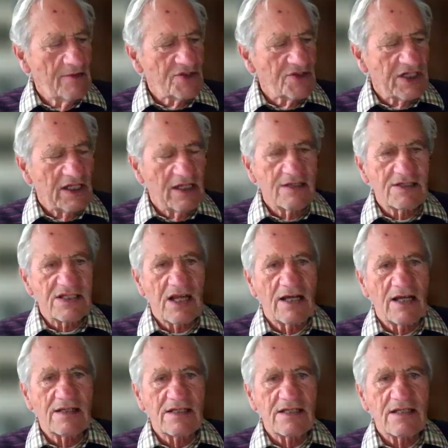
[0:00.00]
interesting
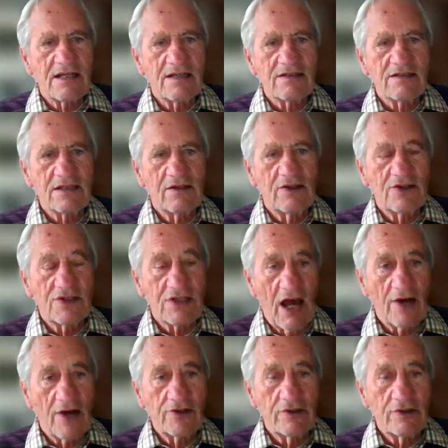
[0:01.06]
insights into how